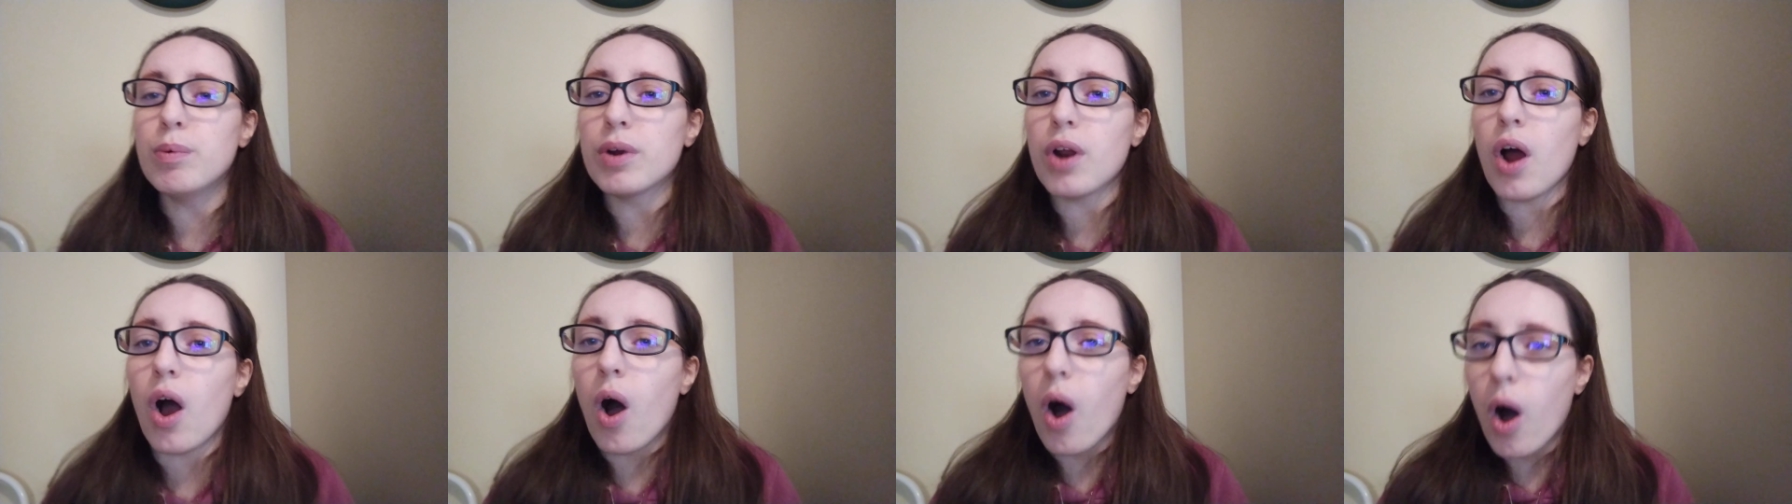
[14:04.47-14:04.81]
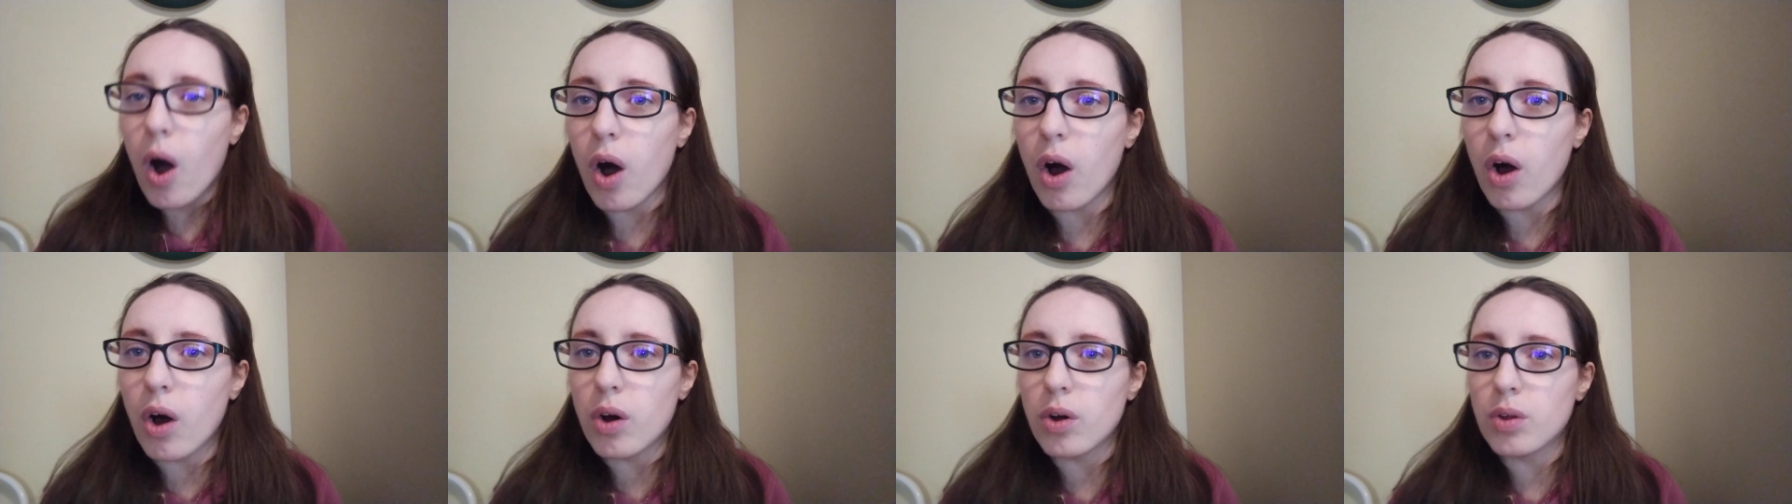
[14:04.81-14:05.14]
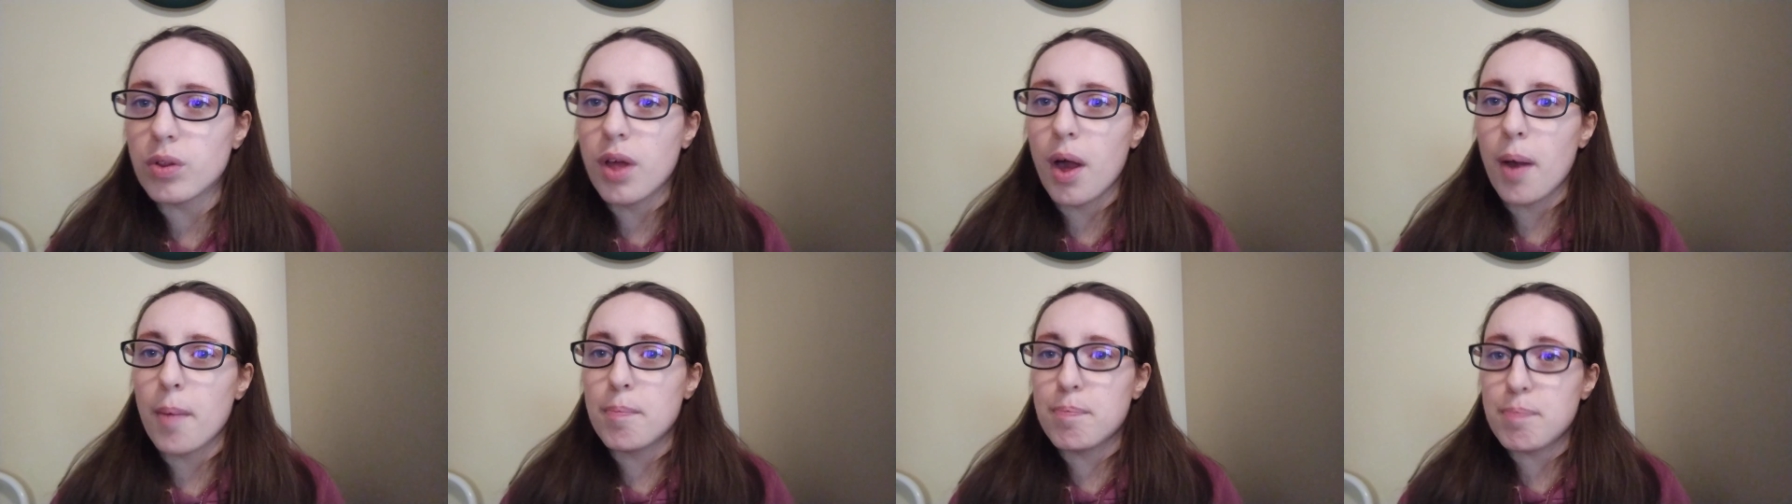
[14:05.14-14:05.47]
would
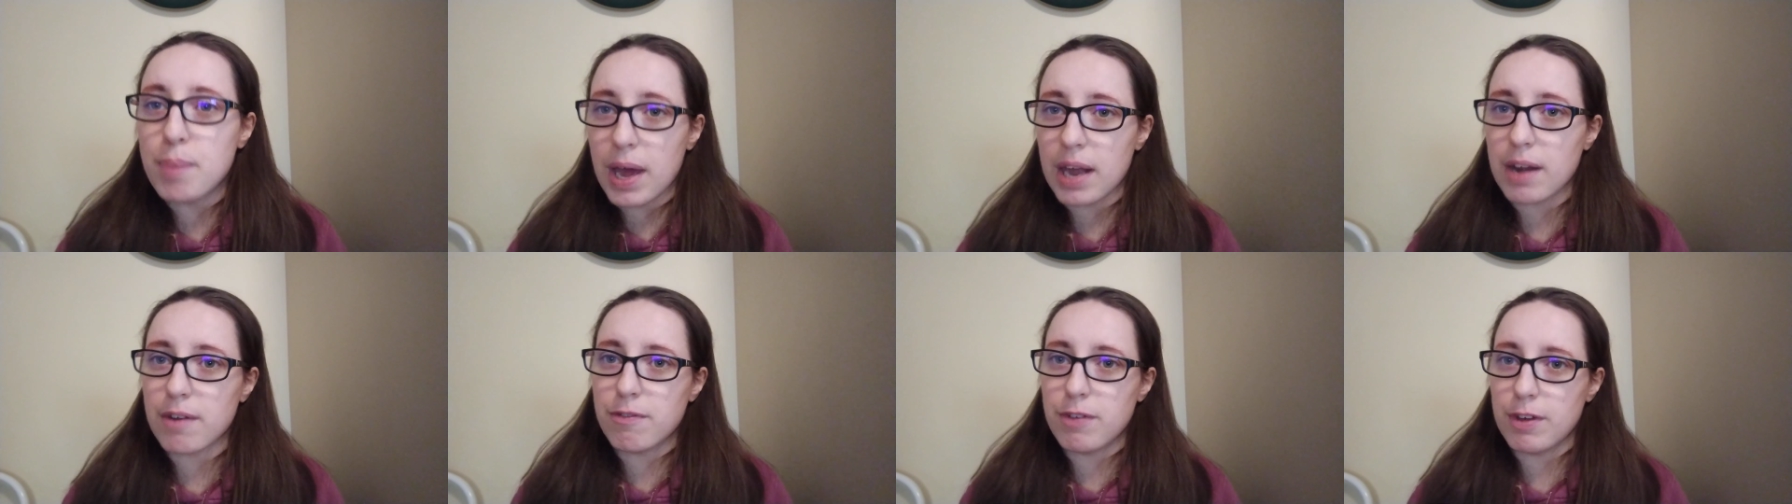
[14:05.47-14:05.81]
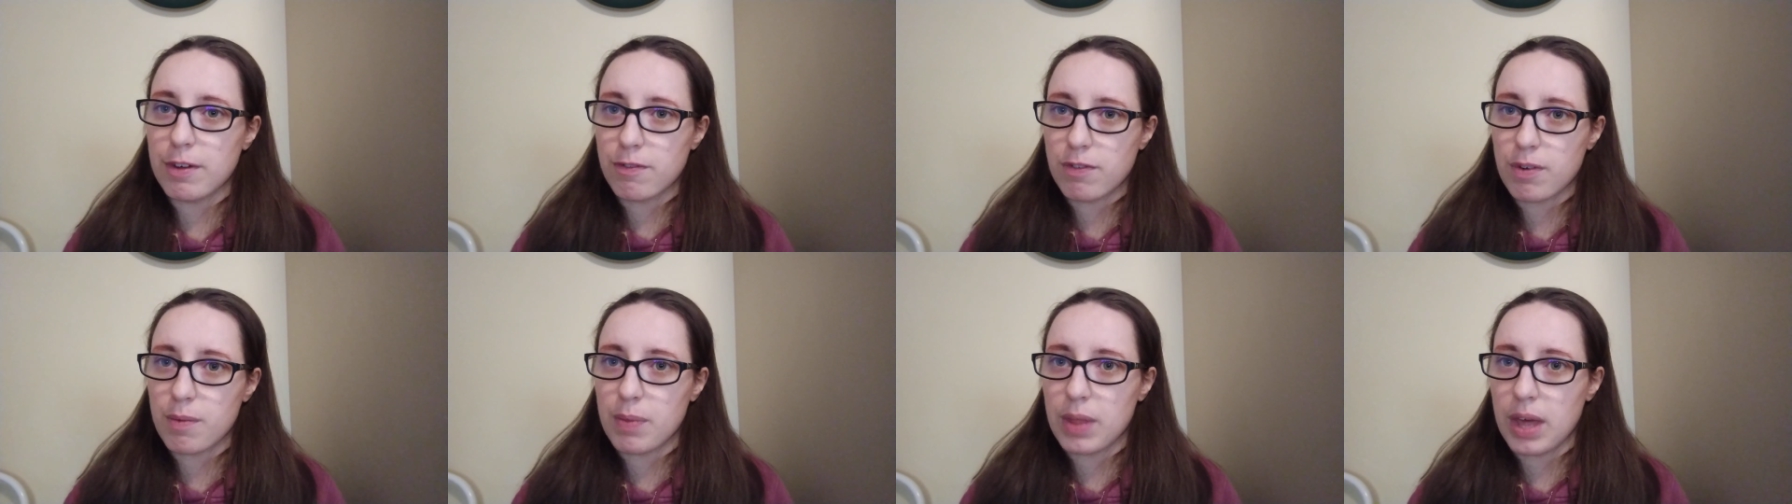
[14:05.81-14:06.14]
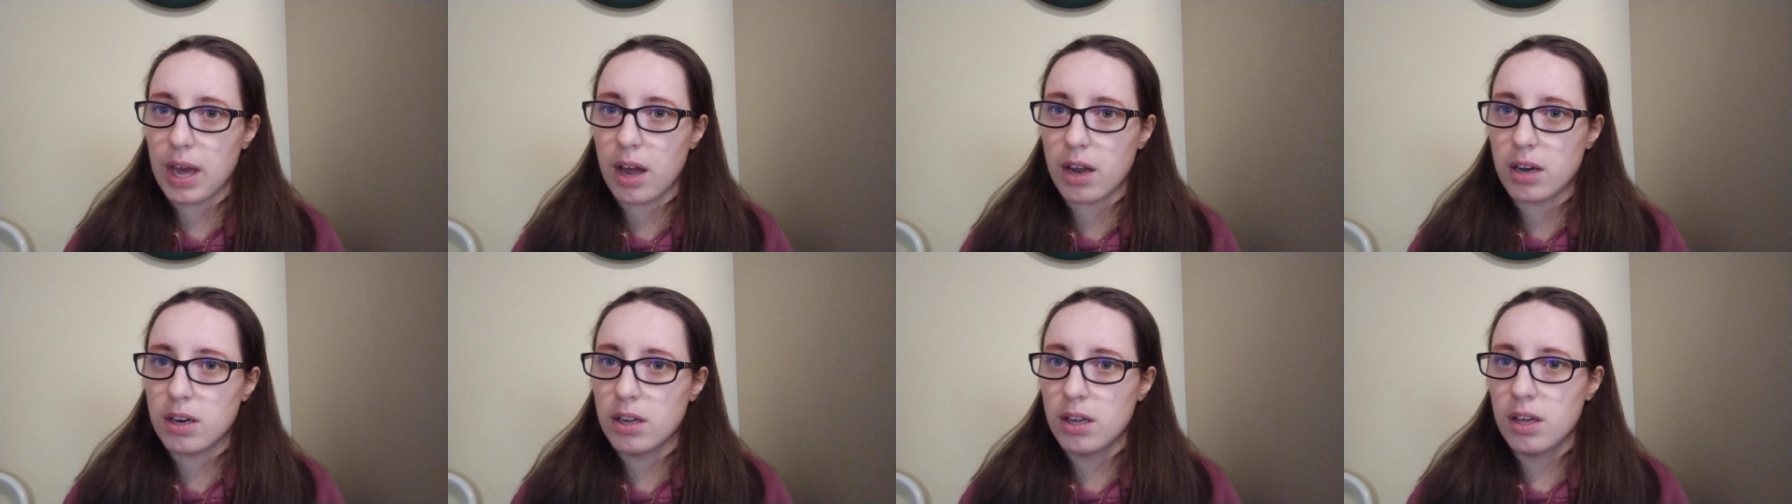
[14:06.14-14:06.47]
all benefit from
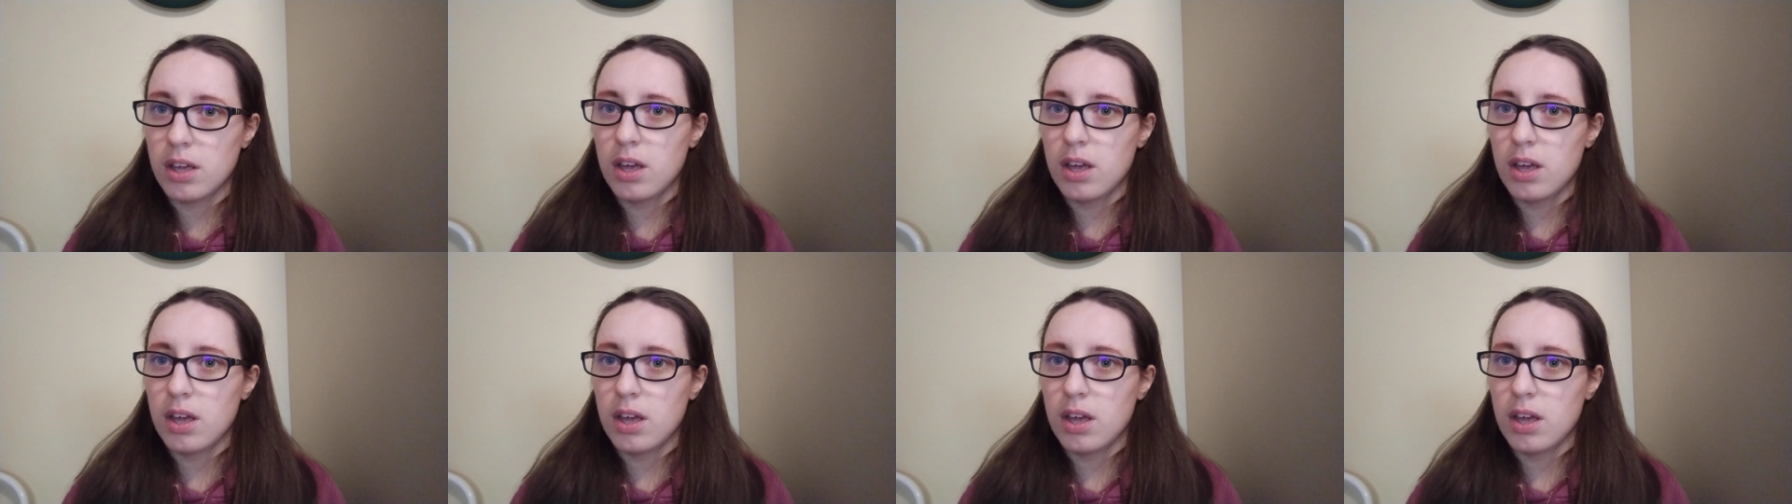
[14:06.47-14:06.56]
that.